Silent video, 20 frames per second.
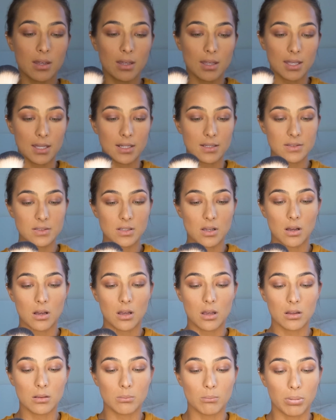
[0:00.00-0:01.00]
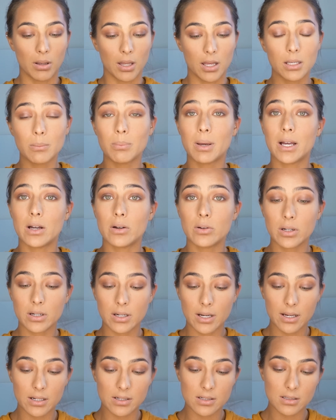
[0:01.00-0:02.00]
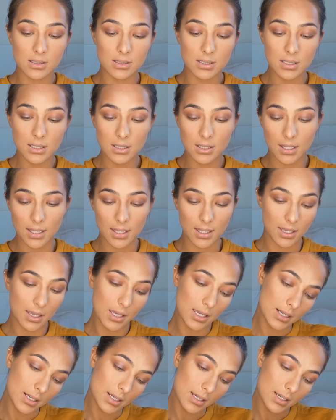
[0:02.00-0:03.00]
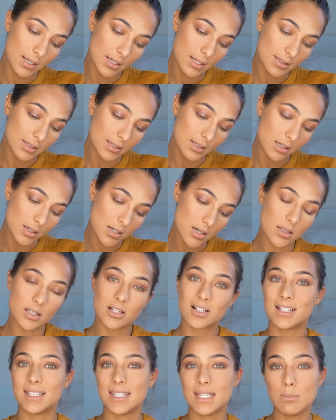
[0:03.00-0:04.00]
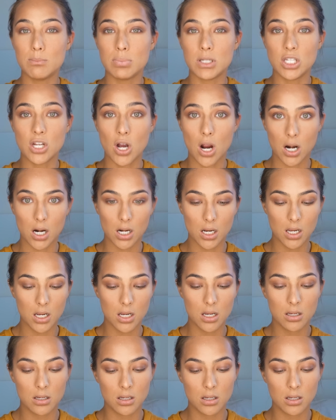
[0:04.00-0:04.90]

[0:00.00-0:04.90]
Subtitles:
It is called Blood Powder actually, and it is in the color Deep Dark.